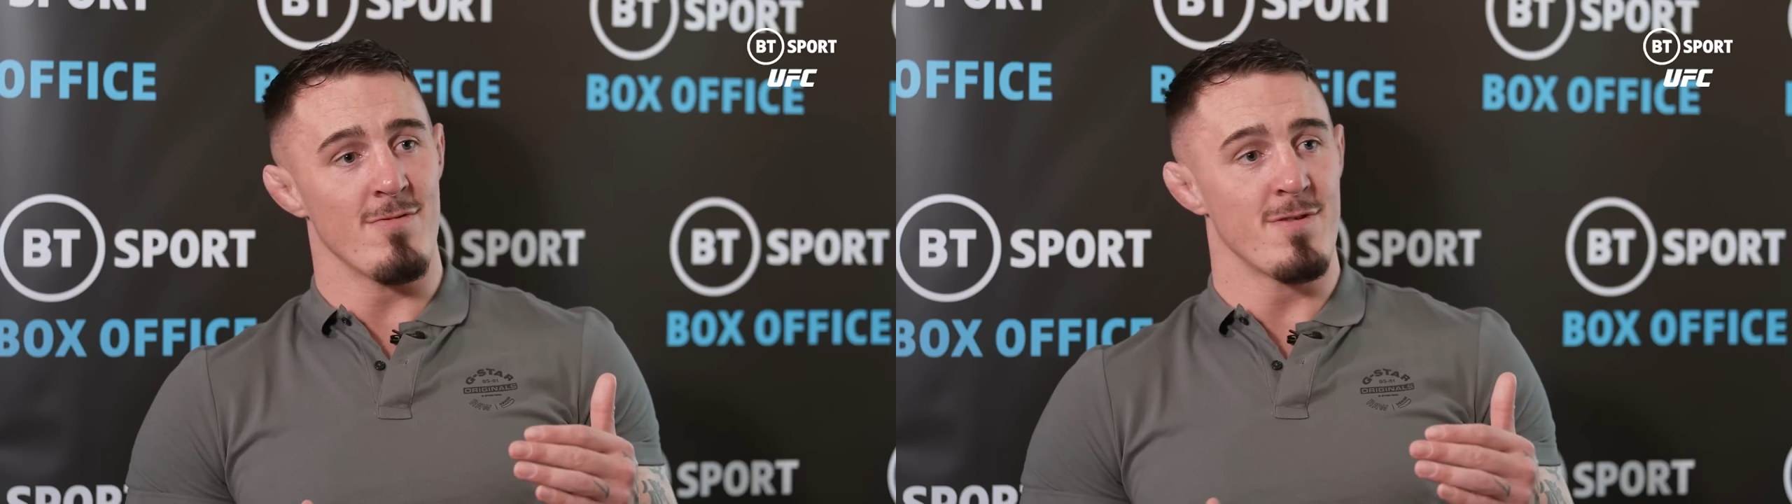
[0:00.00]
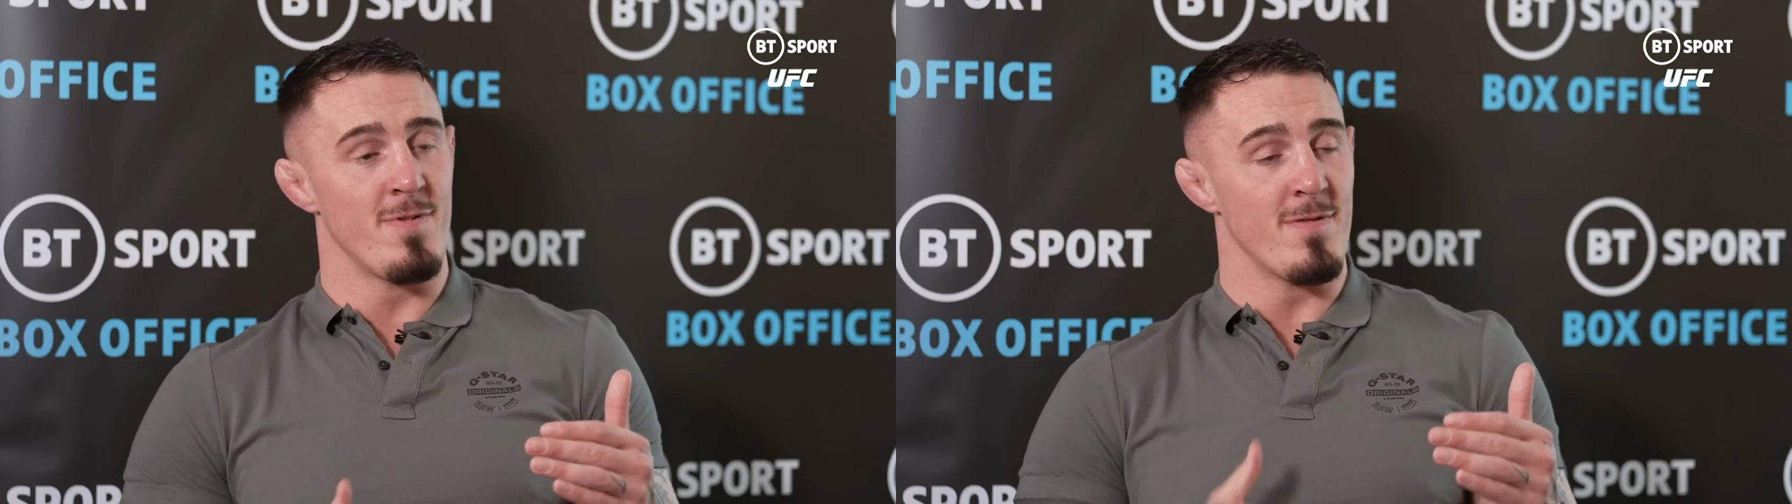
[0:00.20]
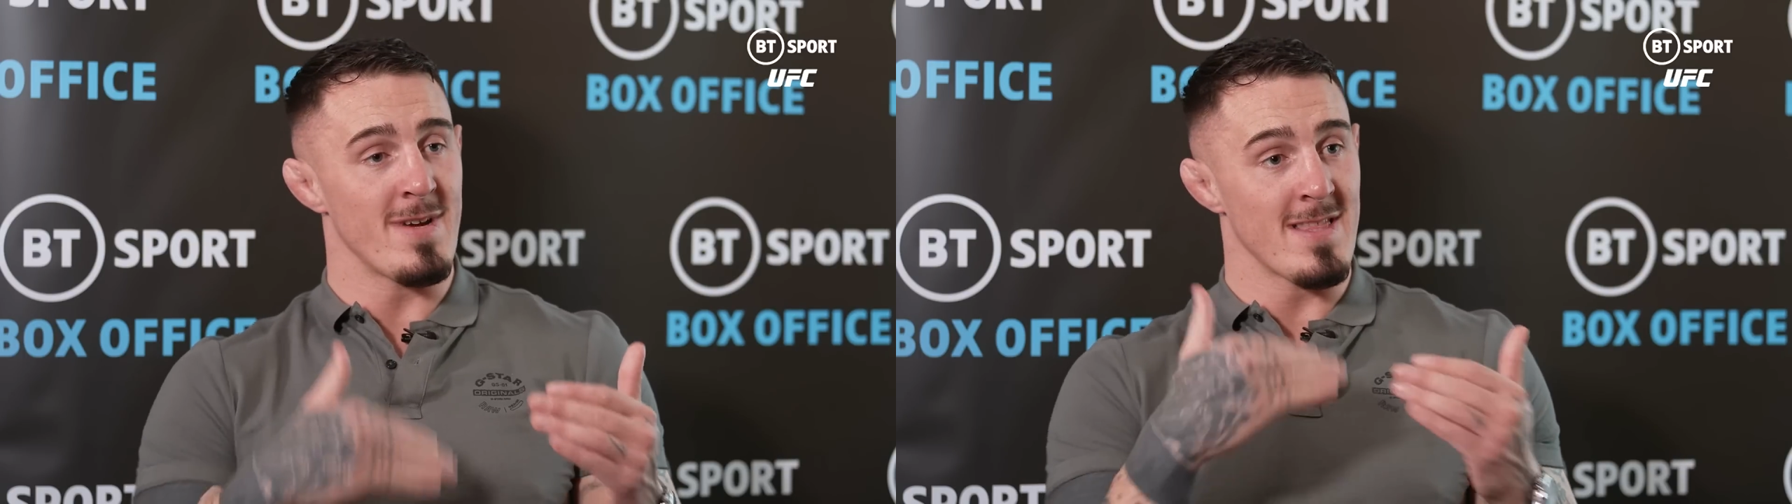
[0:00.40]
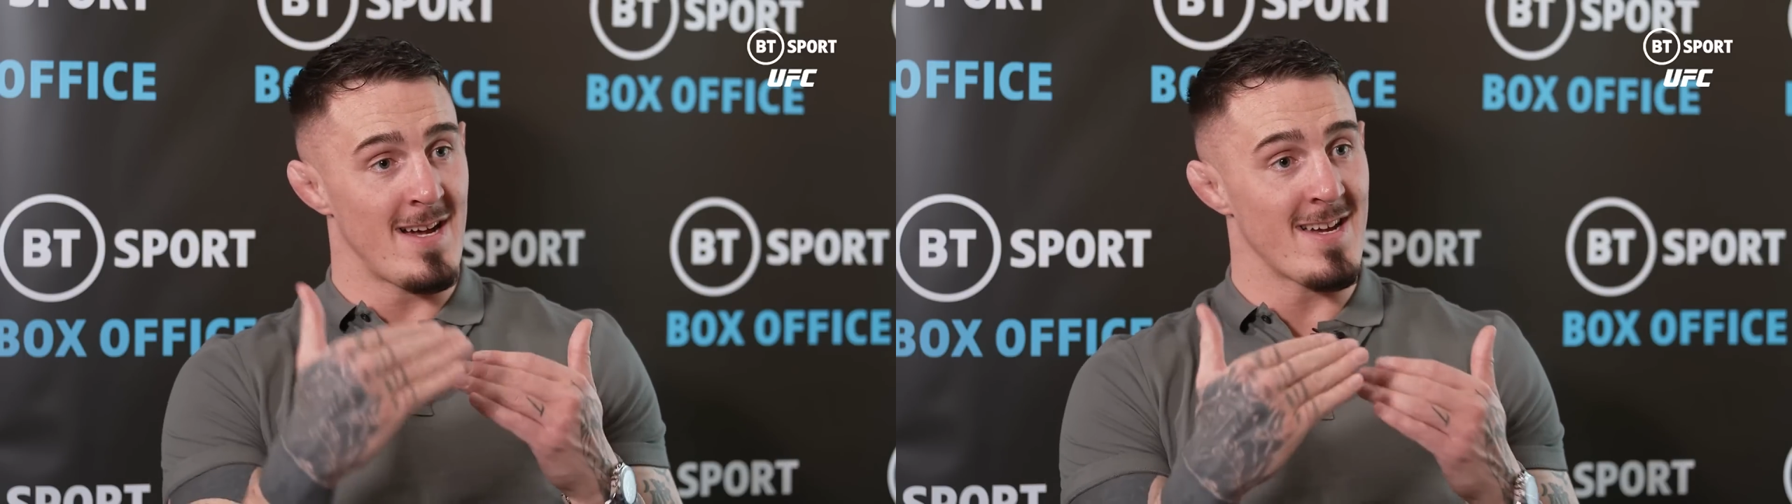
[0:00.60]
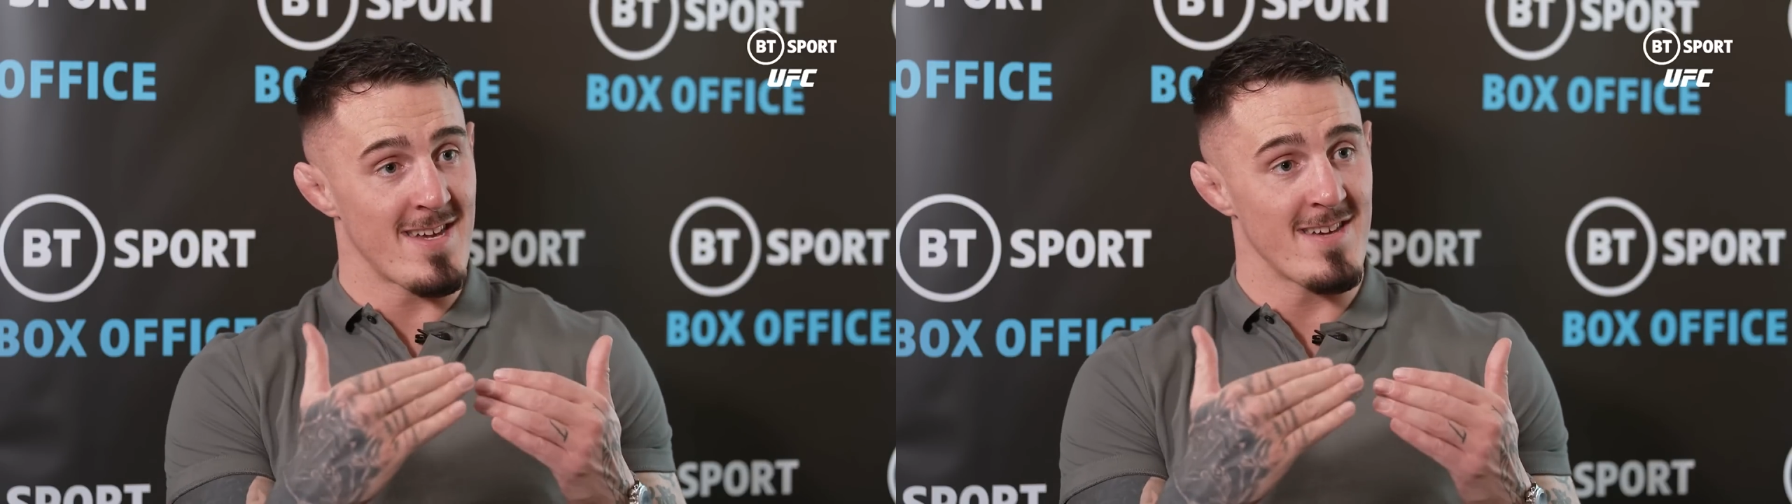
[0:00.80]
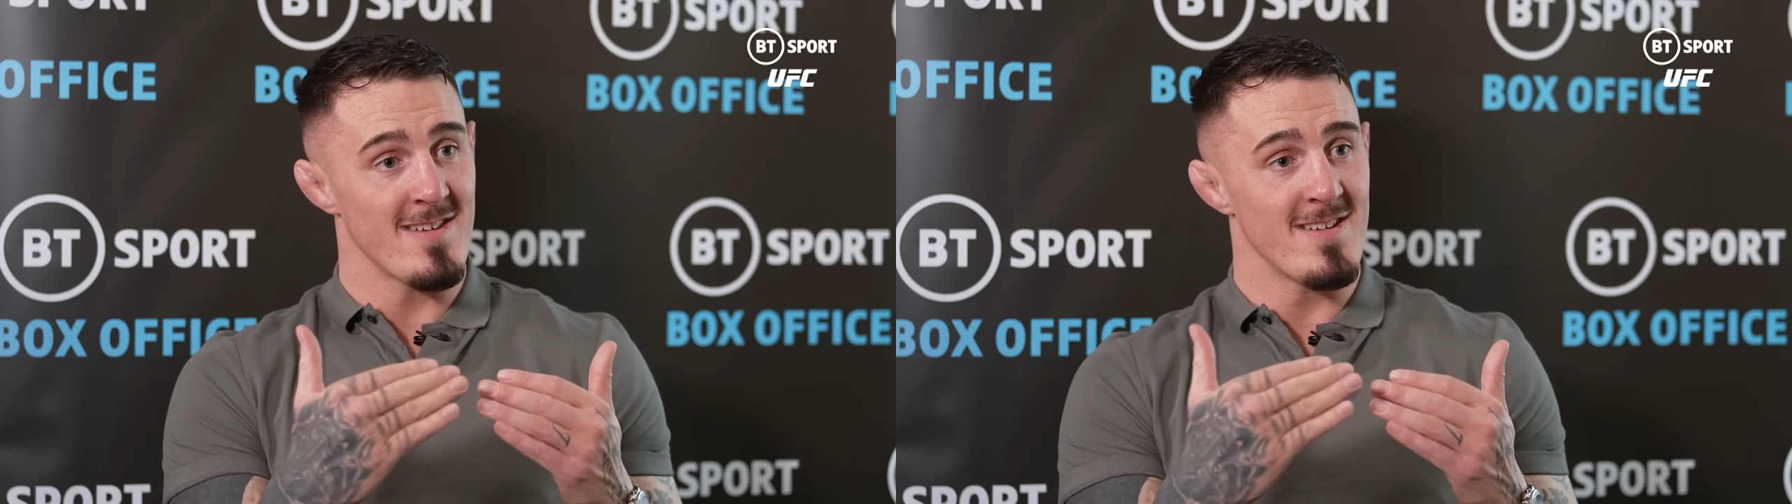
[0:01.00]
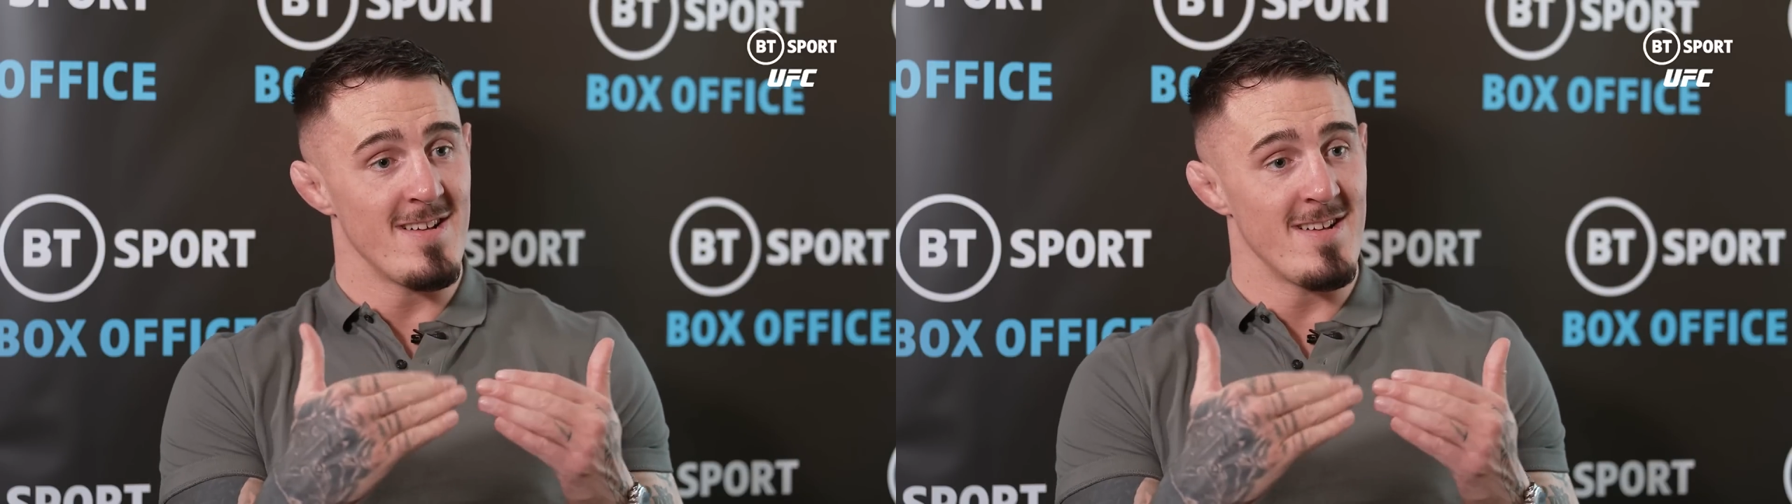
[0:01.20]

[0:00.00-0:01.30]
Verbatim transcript: that would put me like